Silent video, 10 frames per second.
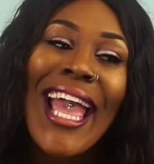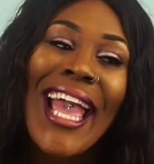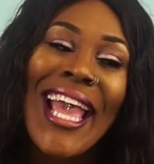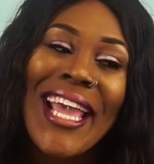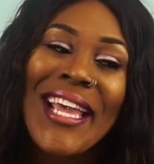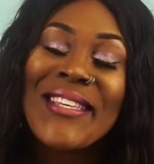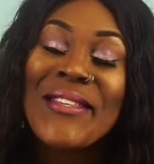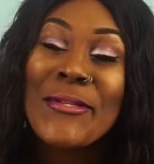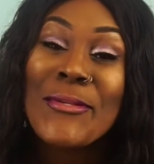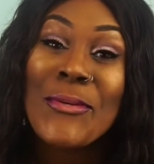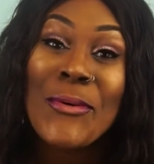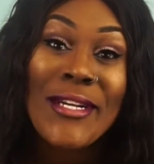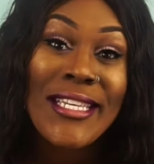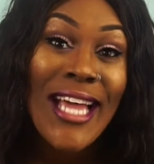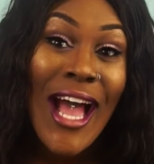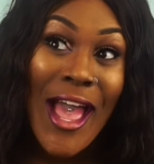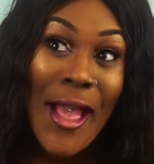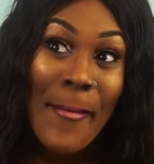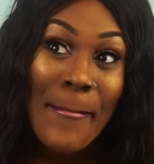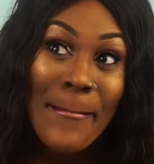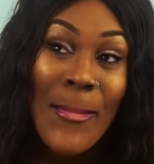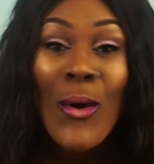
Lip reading: a story time,